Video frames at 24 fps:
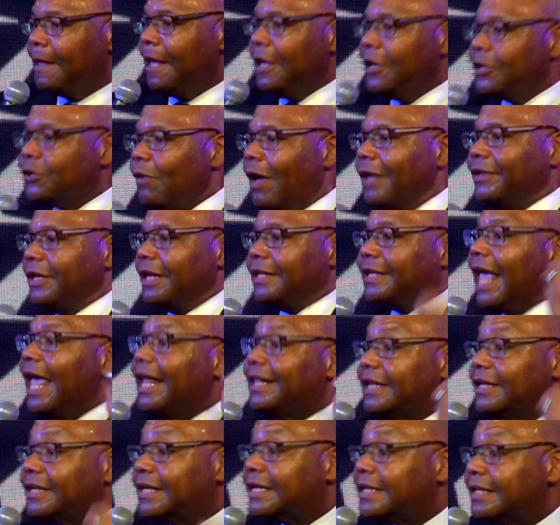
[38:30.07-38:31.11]
So I just had
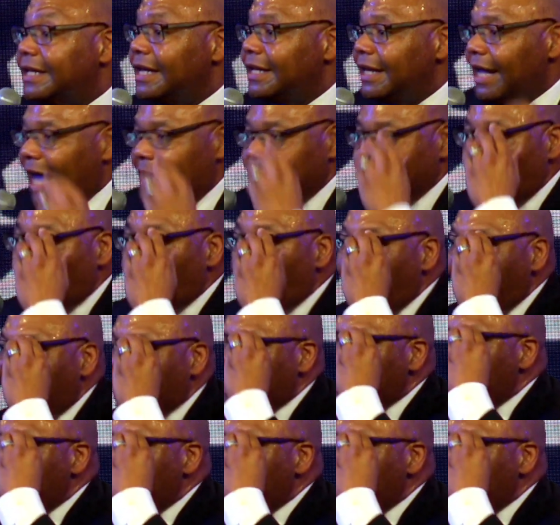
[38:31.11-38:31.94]
to sit and wait